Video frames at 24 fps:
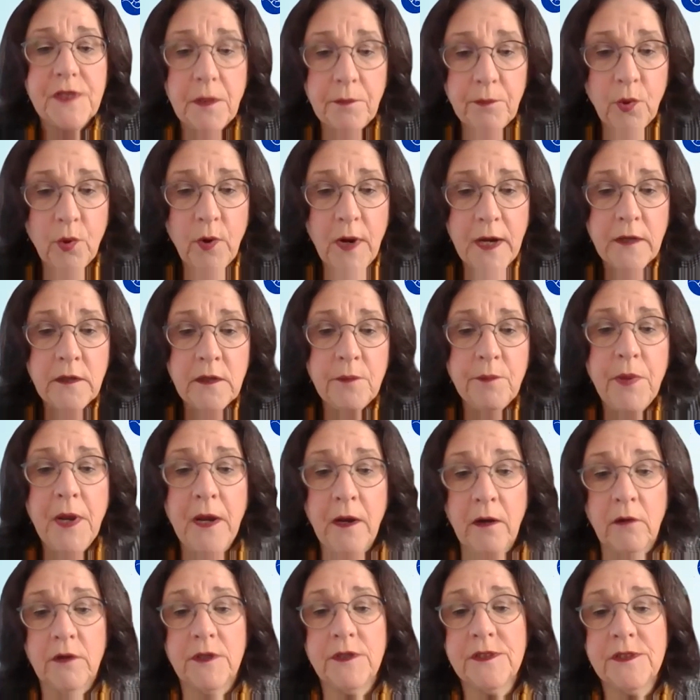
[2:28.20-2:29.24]
Some pregnant
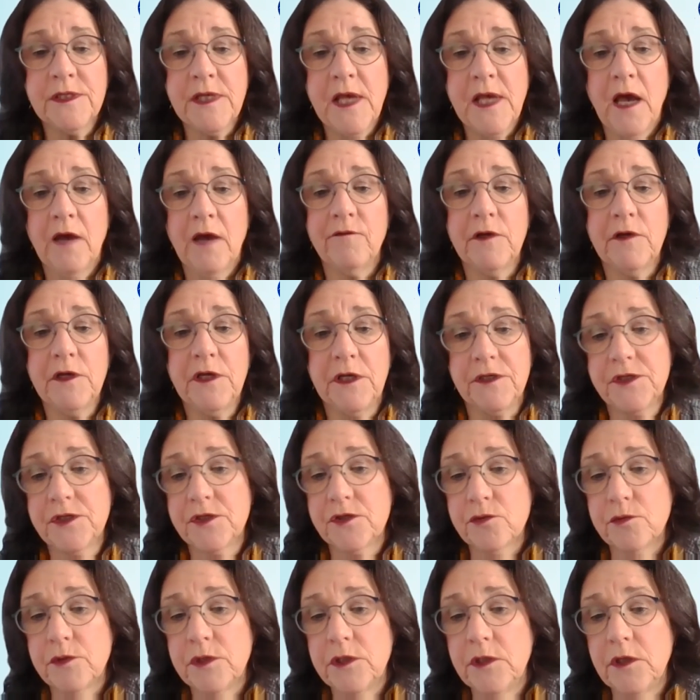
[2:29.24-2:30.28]
parents have a
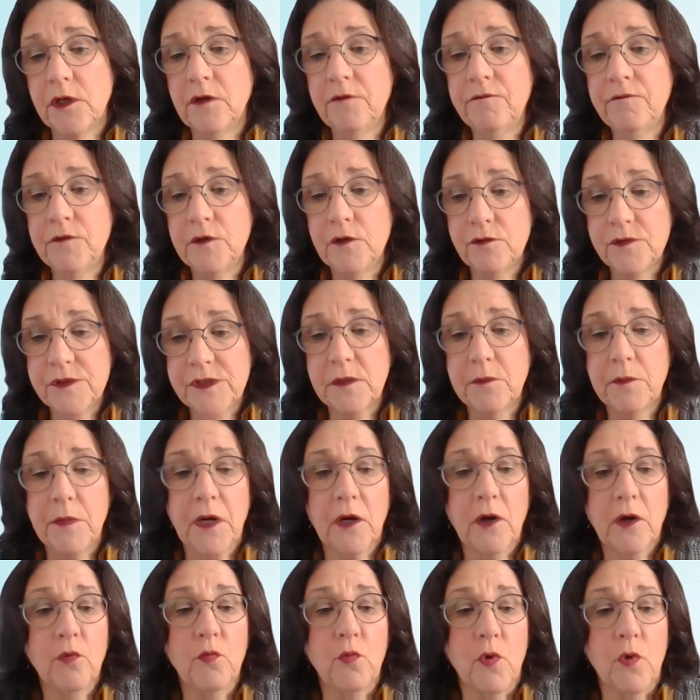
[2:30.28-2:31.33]
history of using
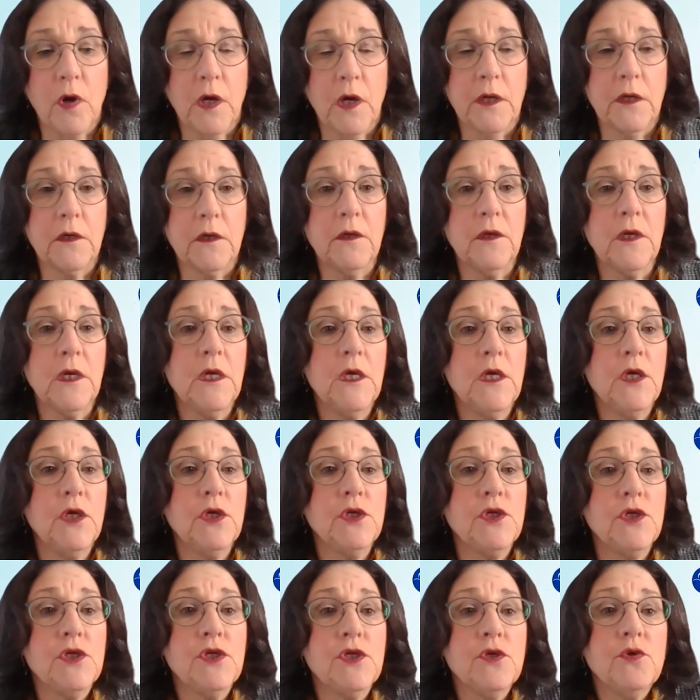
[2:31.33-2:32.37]
marijuana
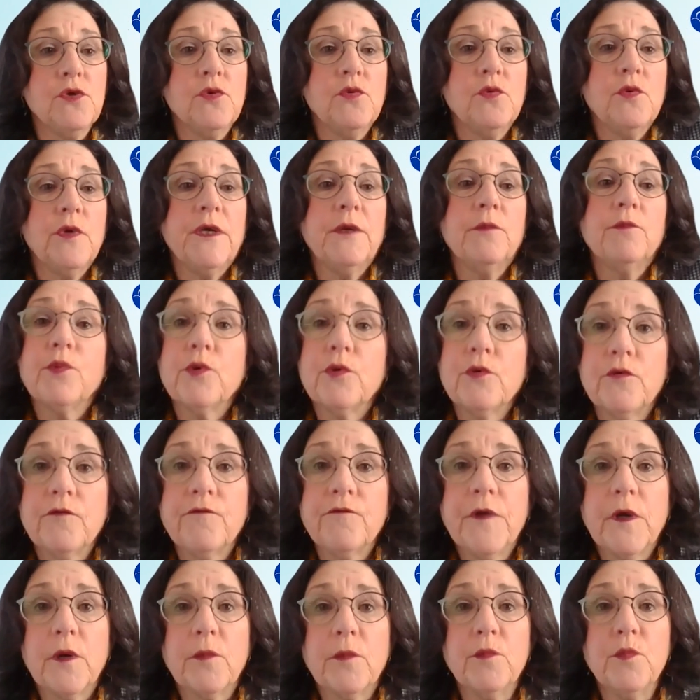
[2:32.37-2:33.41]
to
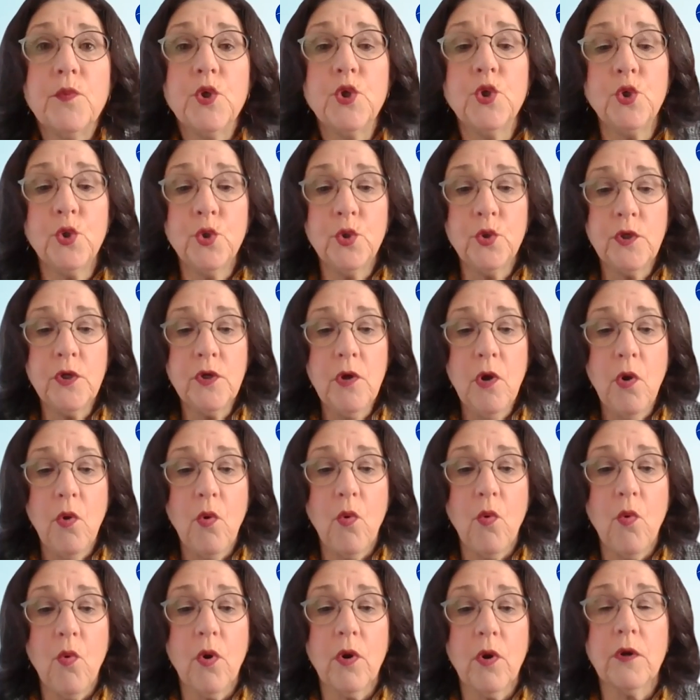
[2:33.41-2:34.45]
improve their mood
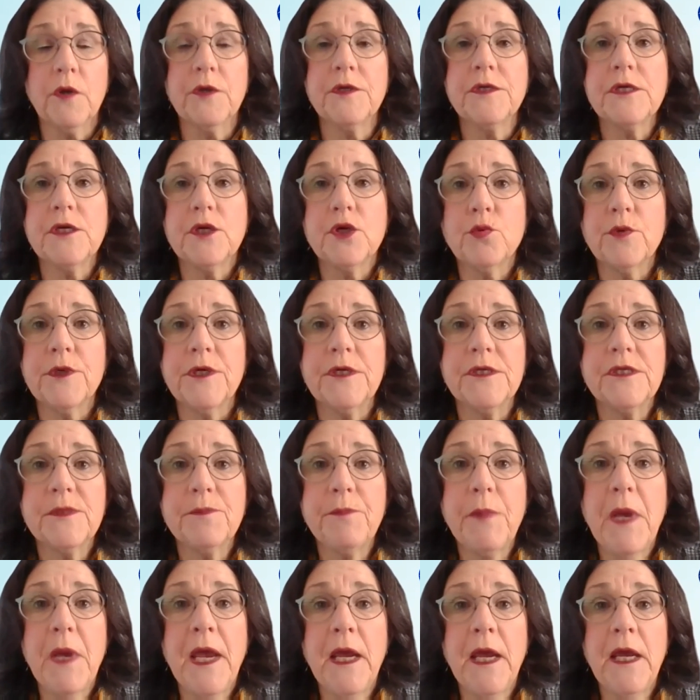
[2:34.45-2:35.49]
or decrease
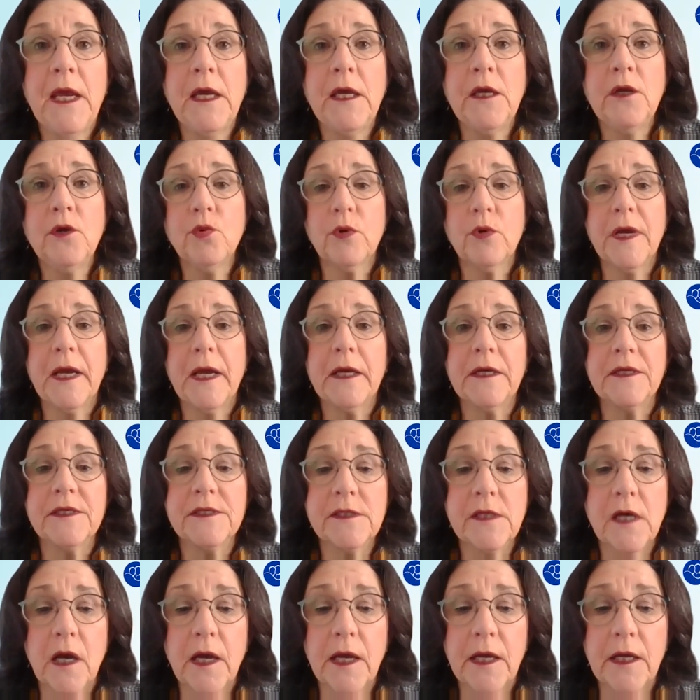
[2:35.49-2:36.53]
pain or
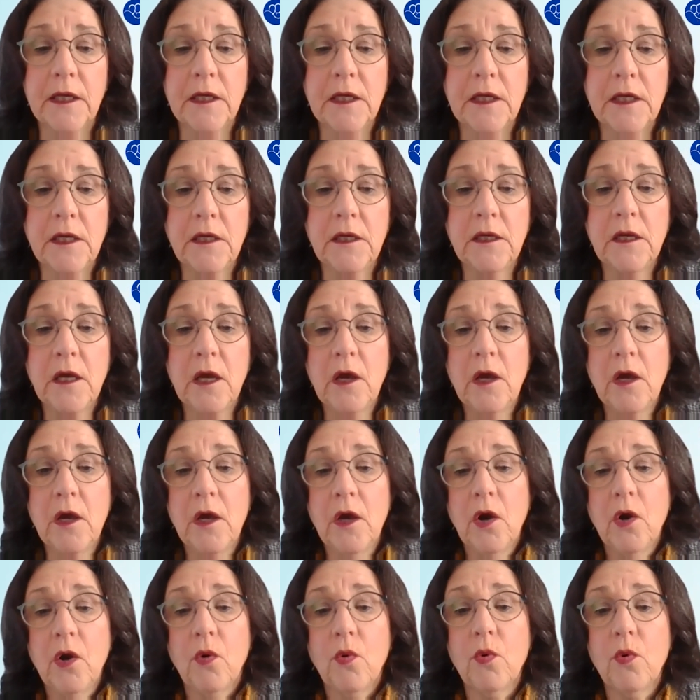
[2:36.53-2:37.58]
anxiety
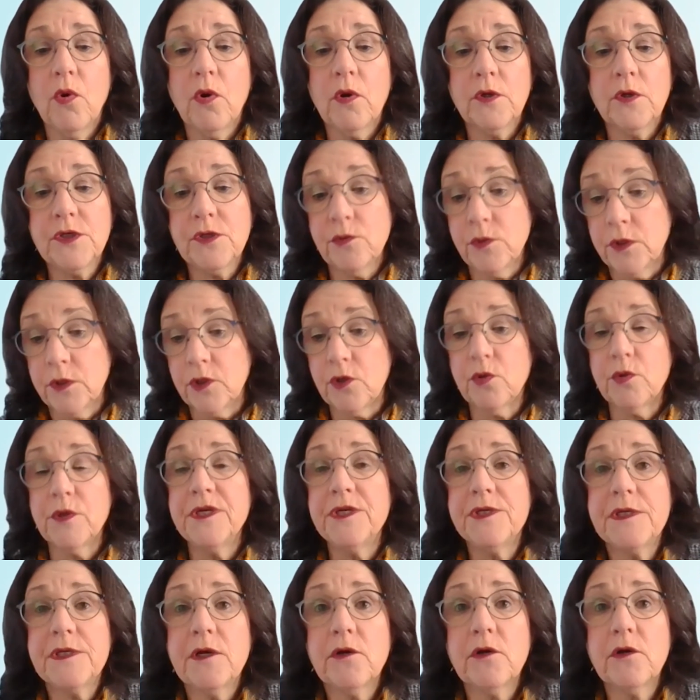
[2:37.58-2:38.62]
or to
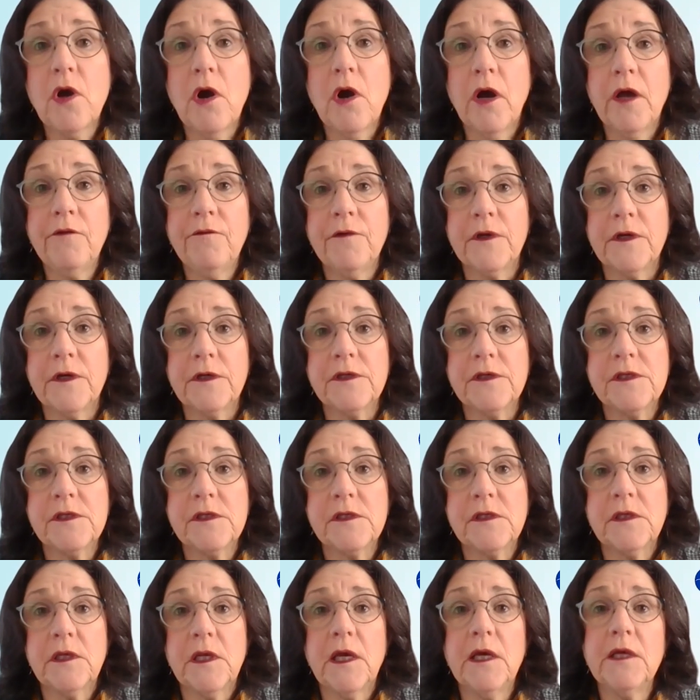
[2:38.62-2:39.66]
increase their
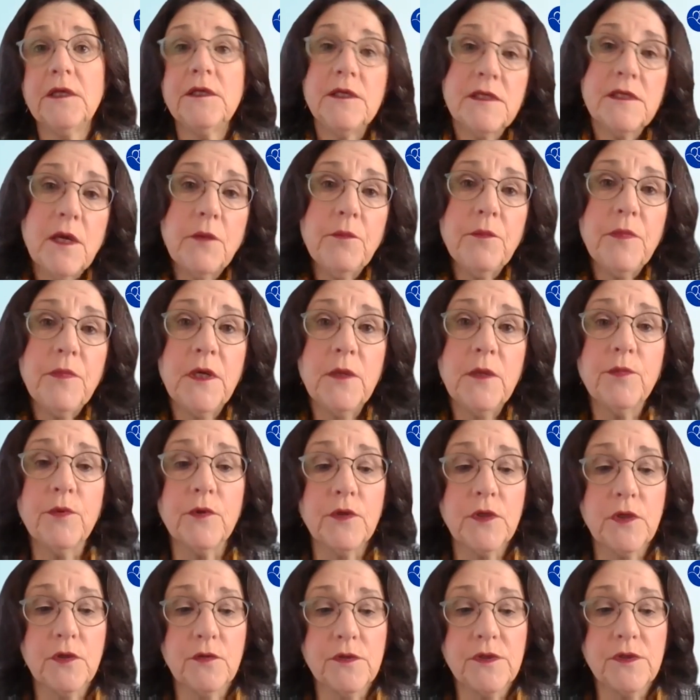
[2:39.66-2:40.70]
confidence. And some
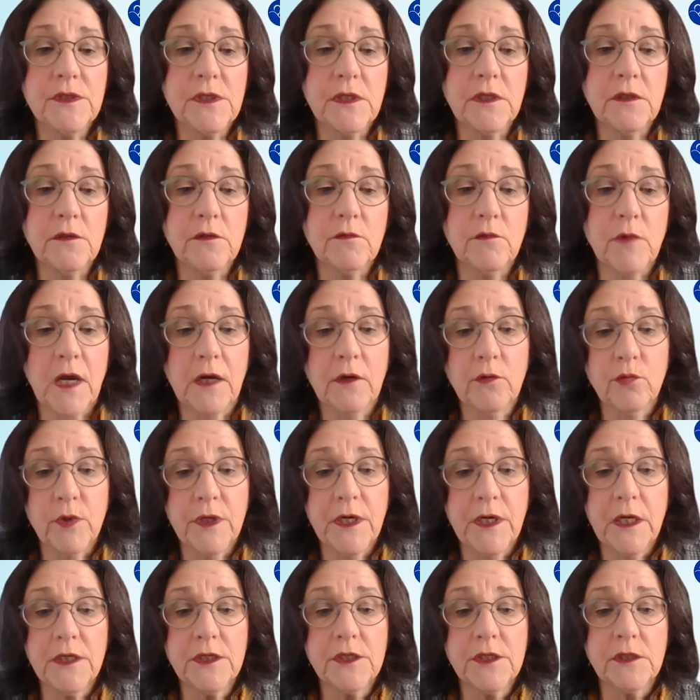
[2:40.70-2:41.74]
people use it
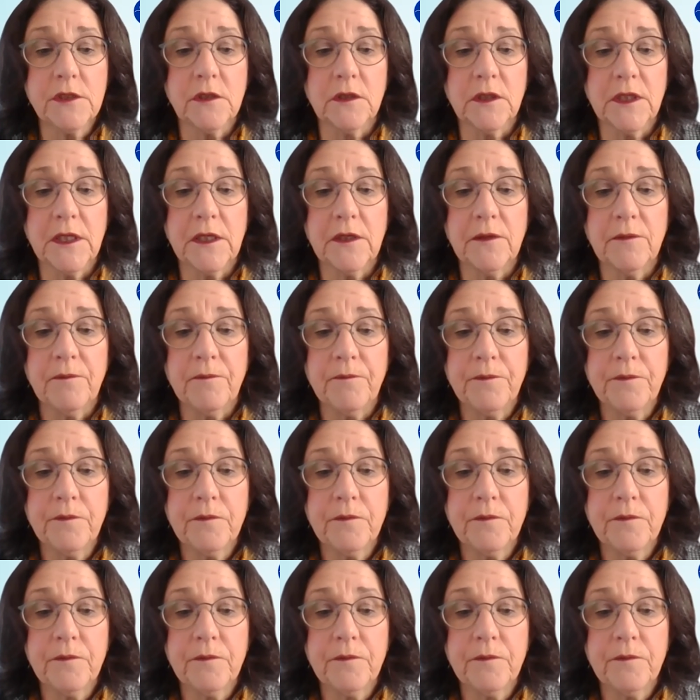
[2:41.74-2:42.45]
recreationally.